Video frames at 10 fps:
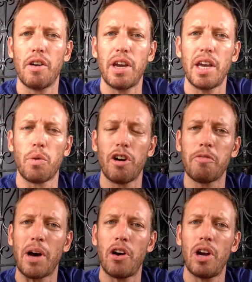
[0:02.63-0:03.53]
In one
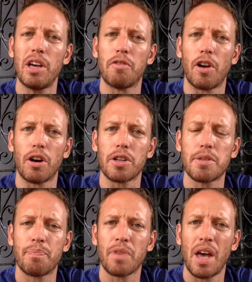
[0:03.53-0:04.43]
of my earlier
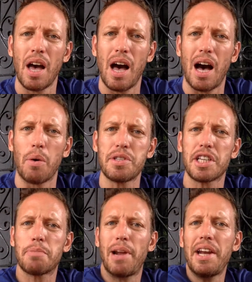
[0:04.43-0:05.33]
vlogs, I was
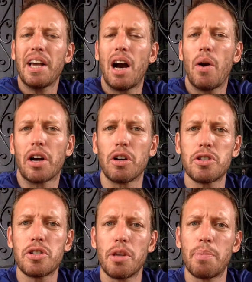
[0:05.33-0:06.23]
explaining how I
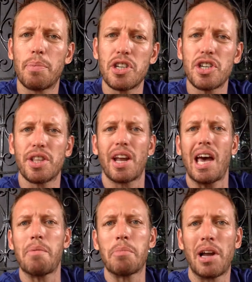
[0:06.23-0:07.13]
got to the position that
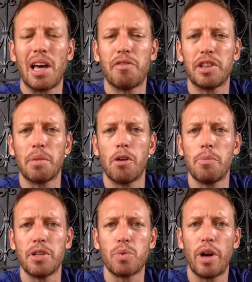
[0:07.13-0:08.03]
I am in my life at the
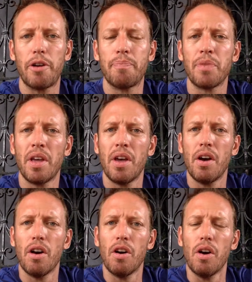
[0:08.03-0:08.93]
moment, where
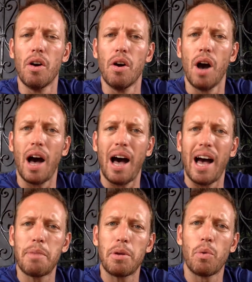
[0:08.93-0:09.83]

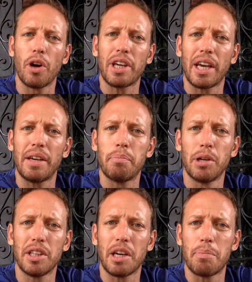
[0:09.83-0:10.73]
I had been working,
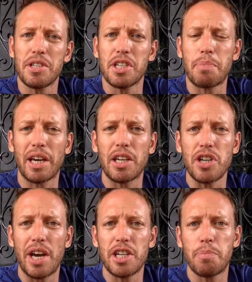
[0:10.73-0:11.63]
building a business back in
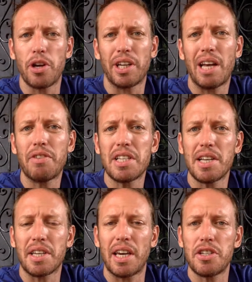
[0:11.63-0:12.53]
Johannesburg, an
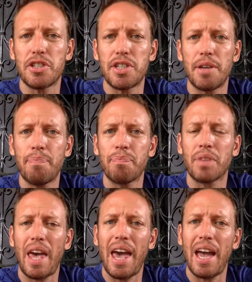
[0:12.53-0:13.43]
advertising agency.
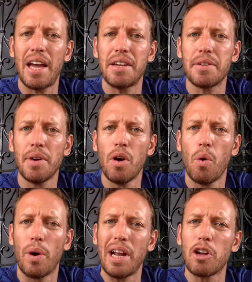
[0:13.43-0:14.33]
And
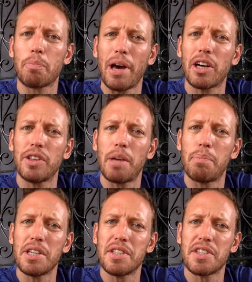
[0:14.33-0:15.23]
when I look back on that
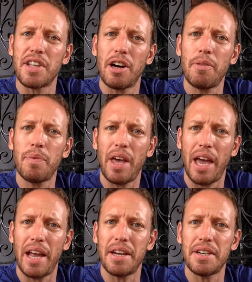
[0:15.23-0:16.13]
business now,
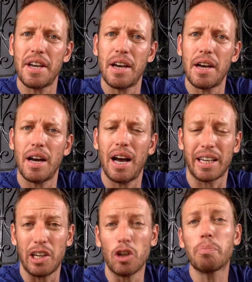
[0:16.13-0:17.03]
and I
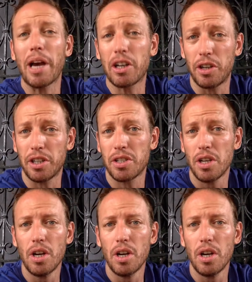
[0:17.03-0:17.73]
can look back on it